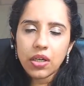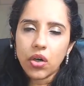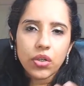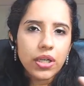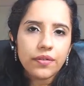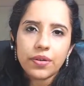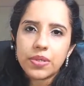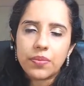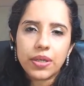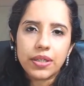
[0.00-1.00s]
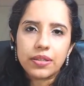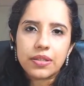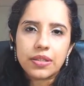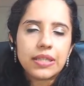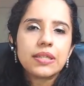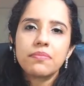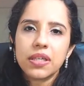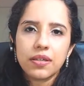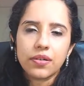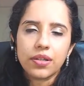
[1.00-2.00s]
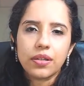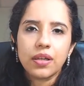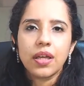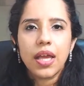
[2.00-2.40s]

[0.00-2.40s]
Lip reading: or you get it from someone else, that's immaterial.